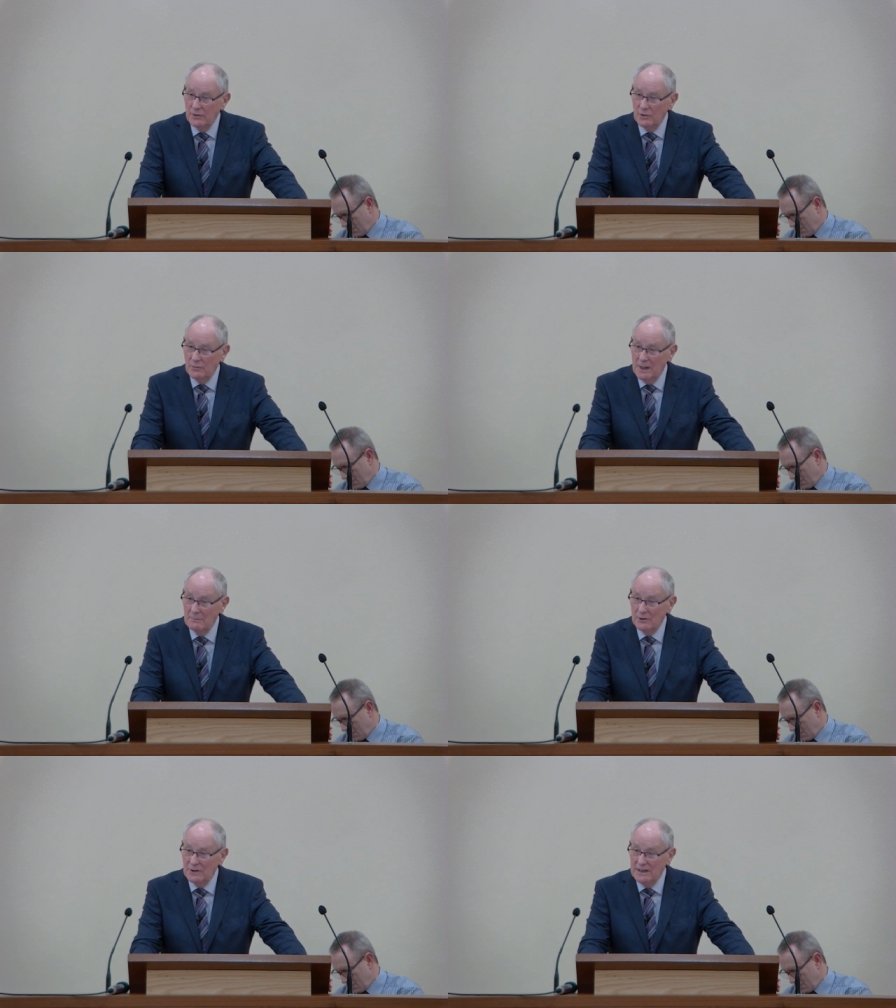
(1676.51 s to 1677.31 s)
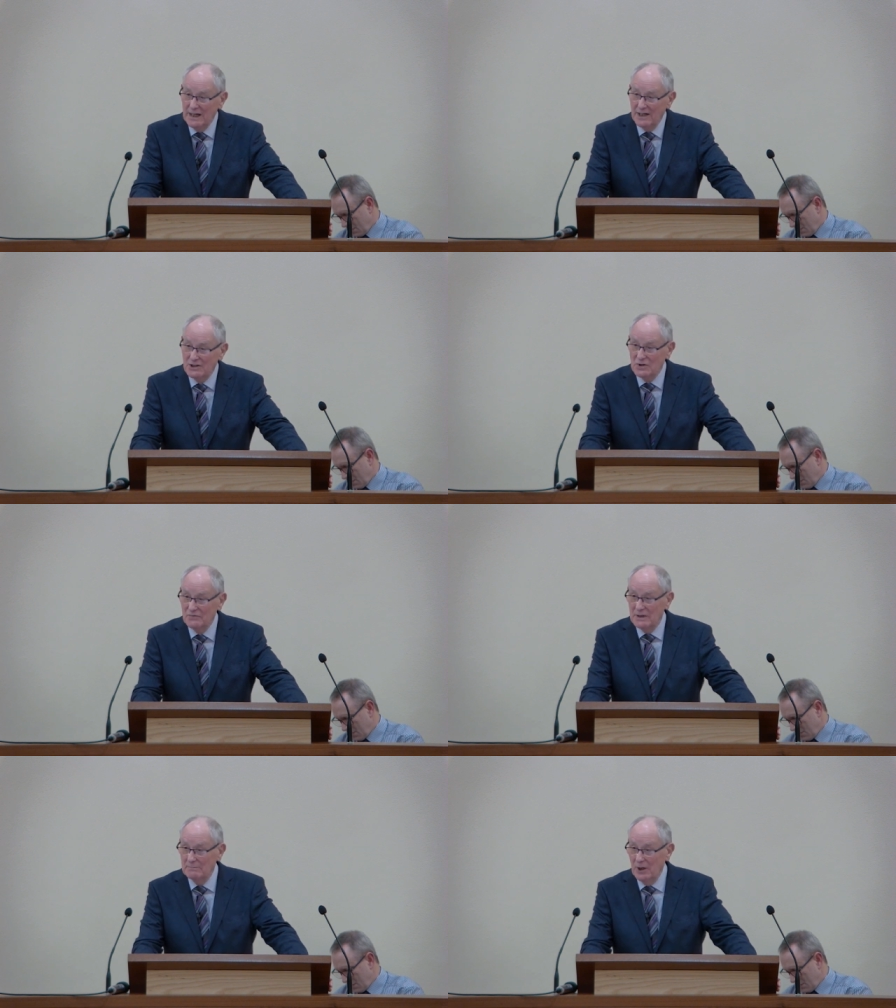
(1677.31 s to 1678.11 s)
You remember in the Acts
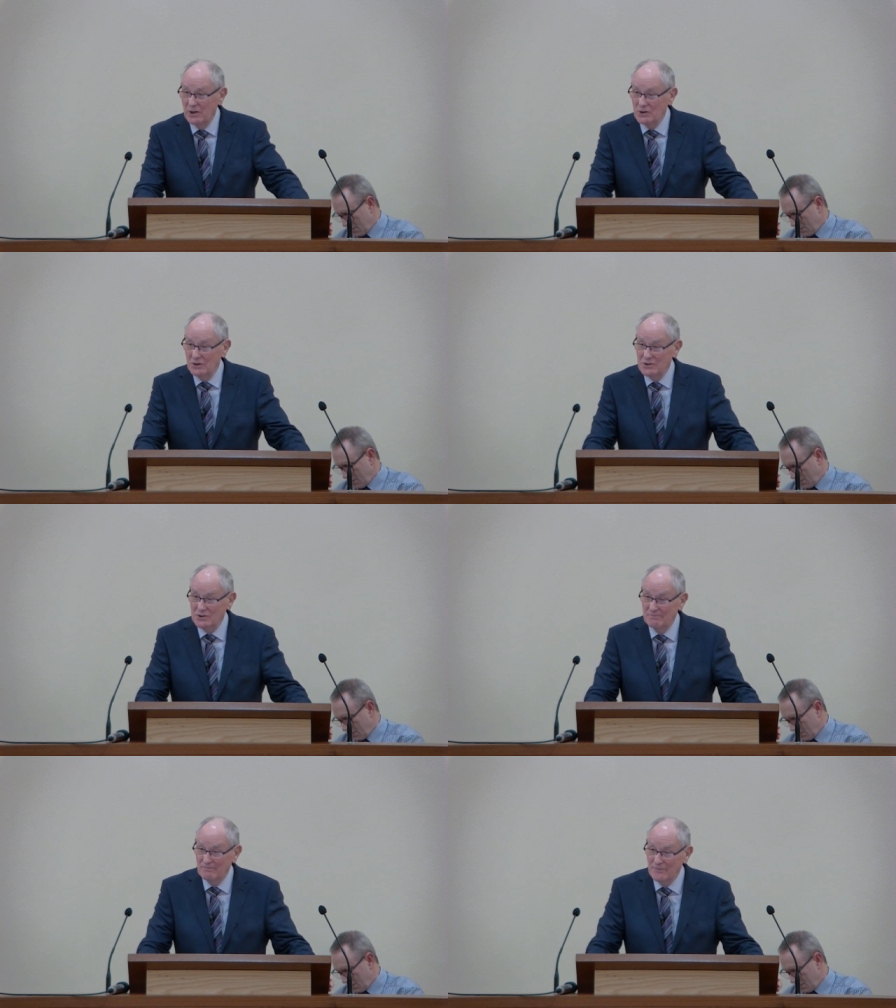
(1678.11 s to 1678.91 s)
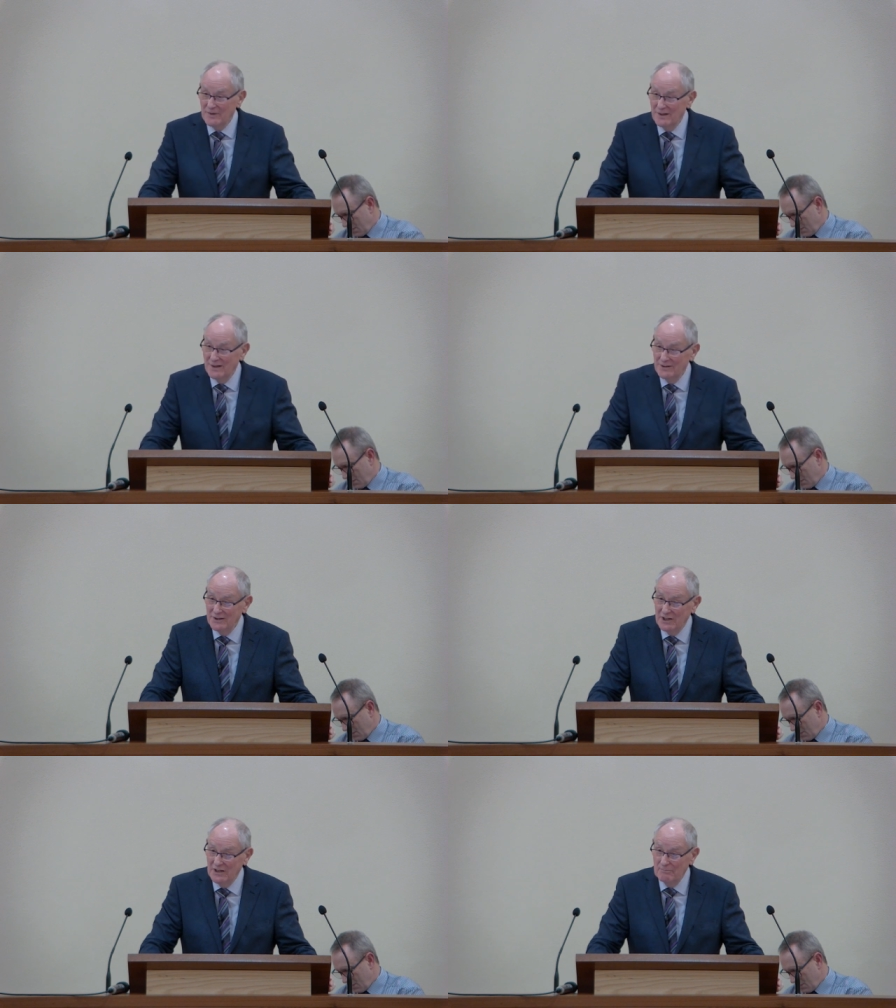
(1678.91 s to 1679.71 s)
of the Apostles,
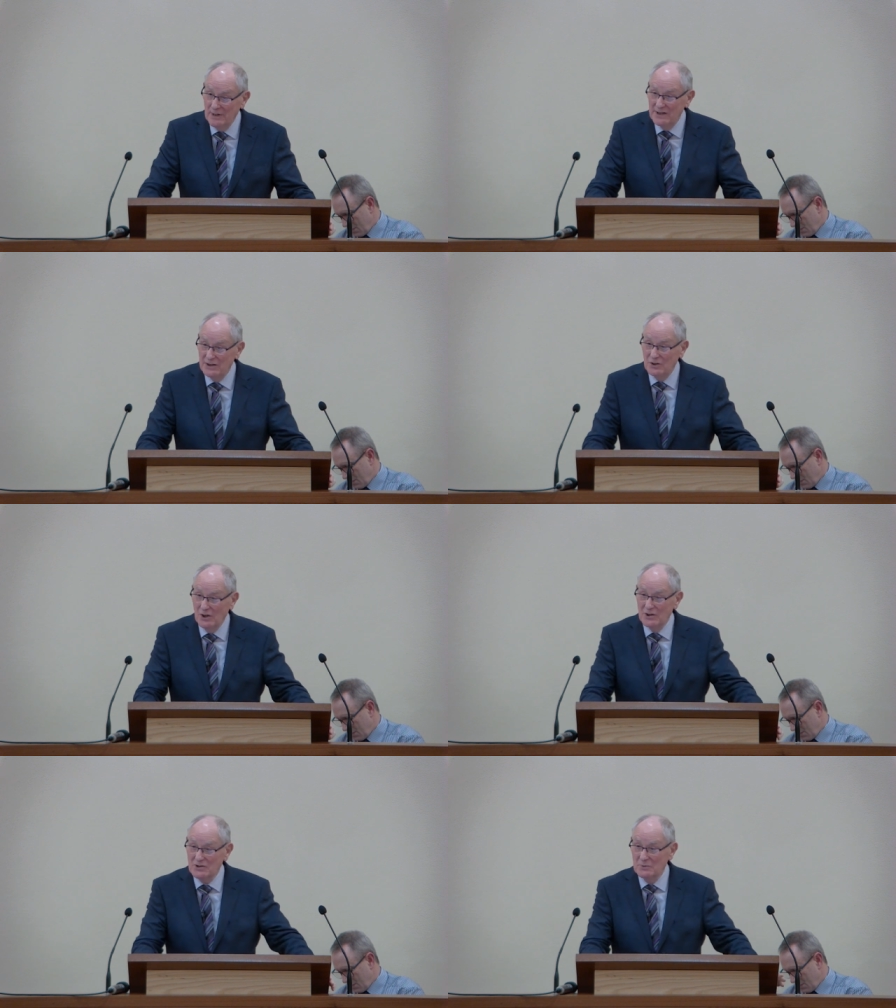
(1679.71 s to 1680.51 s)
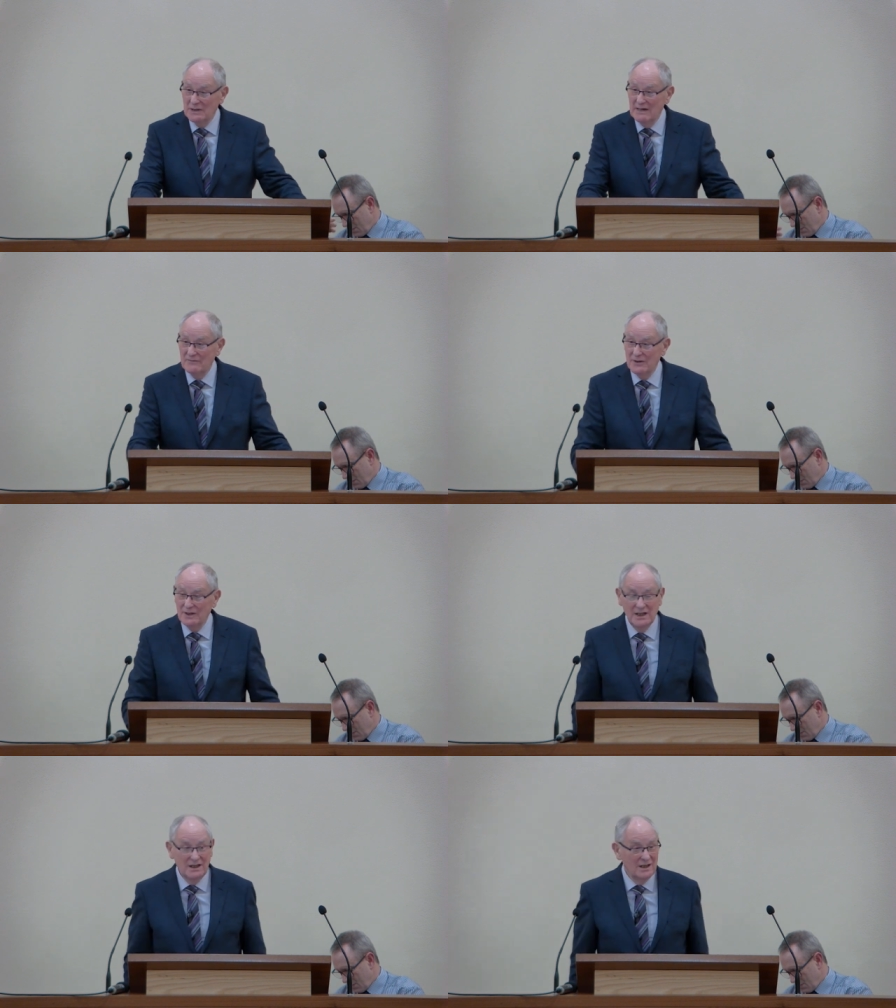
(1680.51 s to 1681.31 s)
the day of Pentecost, whenever
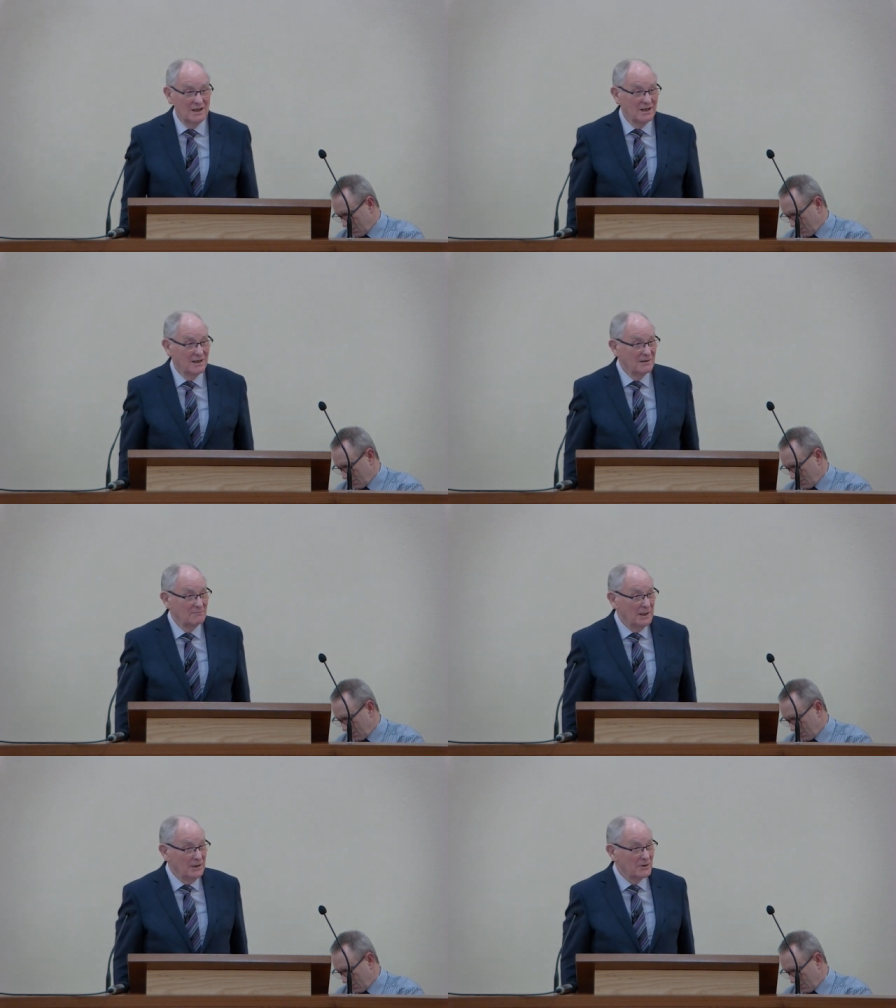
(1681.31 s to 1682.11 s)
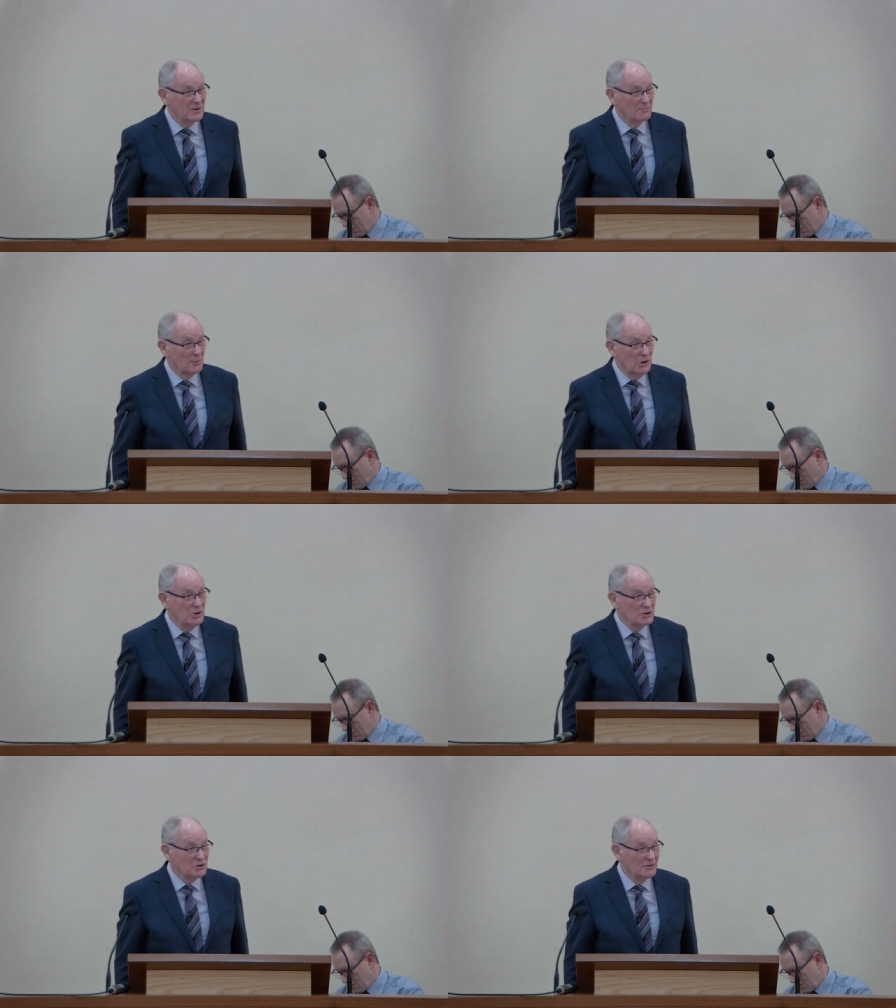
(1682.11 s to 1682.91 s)
the Peter
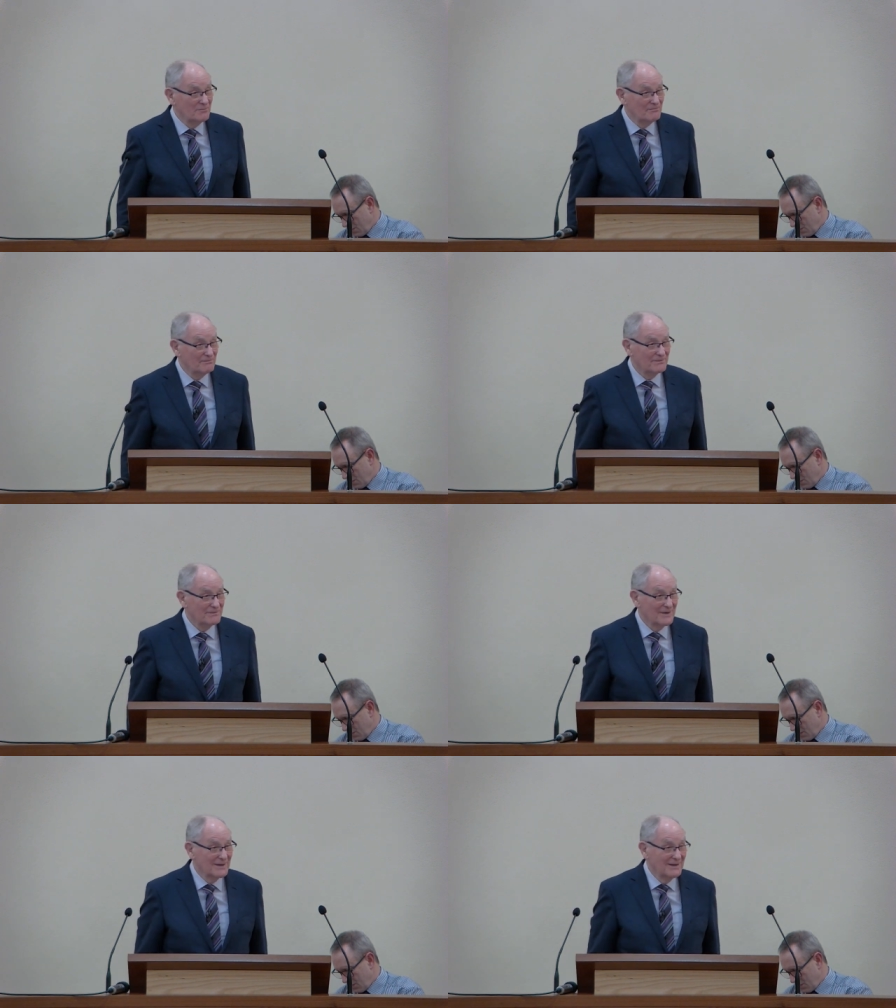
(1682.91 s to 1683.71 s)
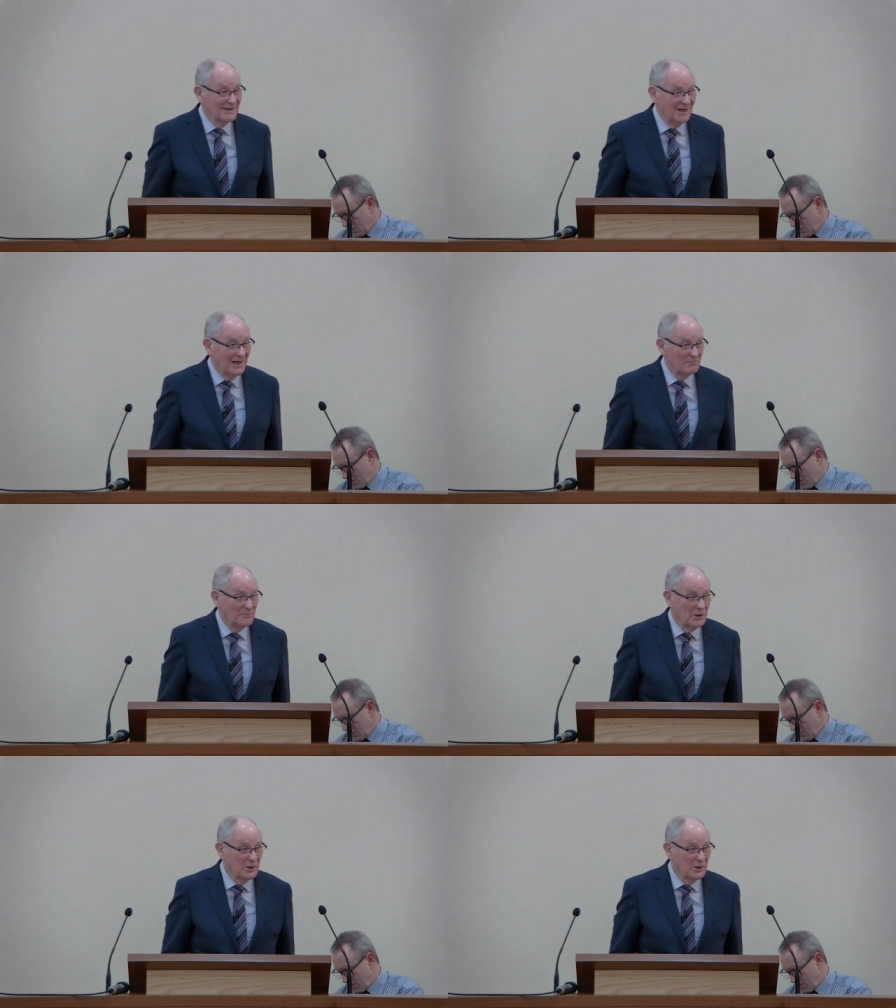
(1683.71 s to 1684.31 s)
preached, and